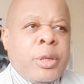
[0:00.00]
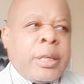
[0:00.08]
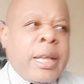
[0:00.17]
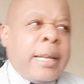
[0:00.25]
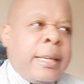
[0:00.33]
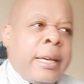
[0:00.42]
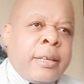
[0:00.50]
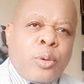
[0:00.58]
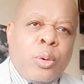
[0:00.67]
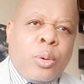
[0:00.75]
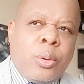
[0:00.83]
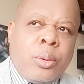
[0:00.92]
be 10
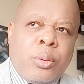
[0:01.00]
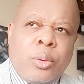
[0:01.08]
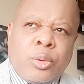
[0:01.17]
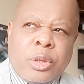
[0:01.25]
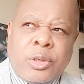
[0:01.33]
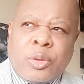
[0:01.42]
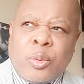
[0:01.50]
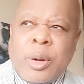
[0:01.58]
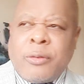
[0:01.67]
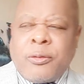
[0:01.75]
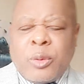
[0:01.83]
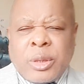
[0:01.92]
years old, or is it
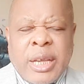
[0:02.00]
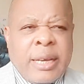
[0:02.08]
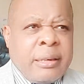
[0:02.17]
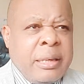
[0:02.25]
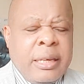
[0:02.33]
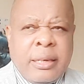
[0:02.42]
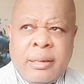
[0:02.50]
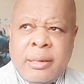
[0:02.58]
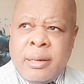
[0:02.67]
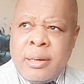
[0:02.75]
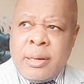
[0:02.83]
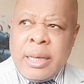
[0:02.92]
12 or 10
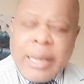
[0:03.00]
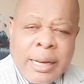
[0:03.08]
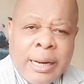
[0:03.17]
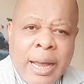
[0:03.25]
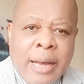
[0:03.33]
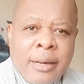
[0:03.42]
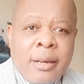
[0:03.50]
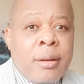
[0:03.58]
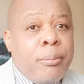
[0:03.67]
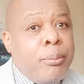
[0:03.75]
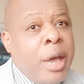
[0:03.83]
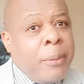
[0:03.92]
in England?
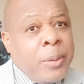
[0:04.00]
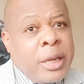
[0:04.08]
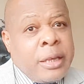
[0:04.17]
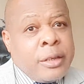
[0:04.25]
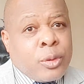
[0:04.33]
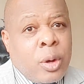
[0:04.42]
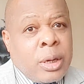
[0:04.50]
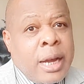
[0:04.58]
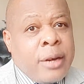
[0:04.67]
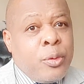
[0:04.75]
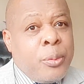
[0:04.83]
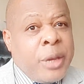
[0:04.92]
Maybe in
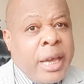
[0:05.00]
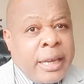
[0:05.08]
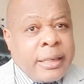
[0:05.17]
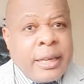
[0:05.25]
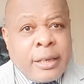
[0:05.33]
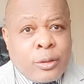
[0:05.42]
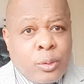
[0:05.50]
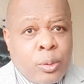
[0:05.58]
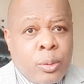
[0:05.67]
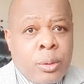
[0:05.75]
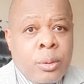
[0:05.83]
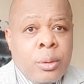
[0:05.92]
Scotland it will be 8 years
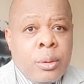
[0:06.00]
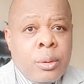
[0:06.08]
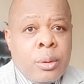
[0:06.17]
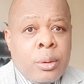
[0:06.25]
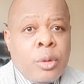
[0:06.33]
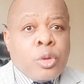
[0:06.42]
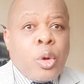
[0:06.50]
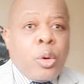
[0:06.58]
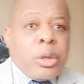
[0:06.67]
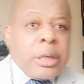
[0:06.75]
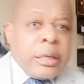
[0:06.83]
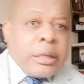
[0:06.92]
old.
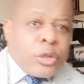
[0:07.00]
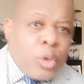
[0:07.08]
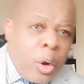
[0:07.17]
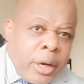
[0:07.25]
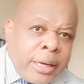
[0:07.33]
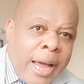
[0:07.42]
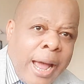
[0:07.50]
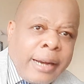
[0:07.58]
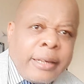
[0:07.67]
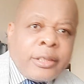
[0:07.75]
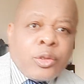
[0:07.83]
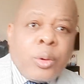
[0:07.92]
So in
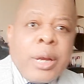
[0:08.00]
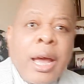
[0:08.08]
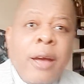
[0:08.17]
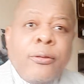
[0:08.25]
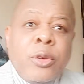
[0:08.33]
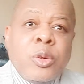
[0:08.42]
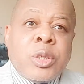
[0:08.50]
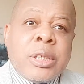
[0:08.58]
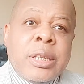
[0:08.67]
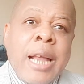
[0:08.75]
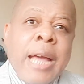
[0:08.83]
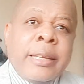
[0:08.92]
Irish, so they have those
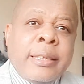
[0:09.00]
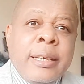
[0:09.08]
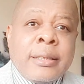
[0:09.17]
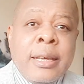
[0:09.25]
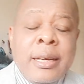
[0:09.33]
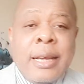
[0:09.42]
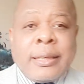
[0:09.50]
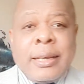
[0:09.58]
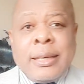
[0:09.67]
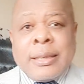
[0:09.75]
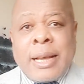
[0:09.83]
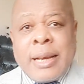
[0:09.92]
slight things. The
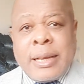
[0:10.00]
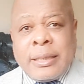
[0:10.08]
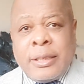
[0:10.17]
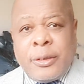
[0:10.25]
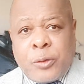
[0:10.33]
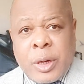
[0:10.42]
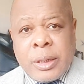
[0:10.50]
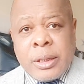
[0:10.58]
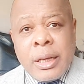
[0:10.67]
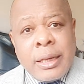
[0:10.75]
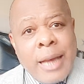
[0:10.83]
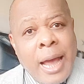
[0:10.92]
things that are different,
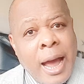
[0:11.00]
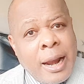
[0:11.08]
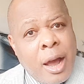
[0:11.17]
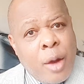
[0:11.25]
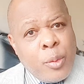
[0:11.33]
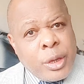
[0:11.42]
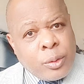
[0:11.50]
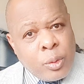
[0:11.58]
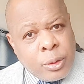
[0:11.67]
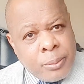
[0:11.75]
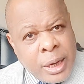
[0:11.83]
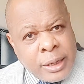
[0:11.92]
they allow it
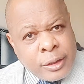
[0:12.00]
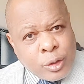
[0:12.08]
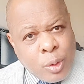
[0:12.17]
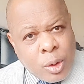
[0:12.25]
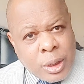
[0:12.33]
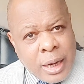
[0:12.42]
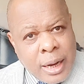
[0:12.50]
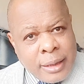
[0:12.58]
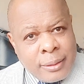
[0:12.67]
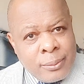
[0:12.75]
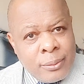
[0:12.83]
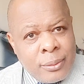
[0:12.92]
to remain in Scotland.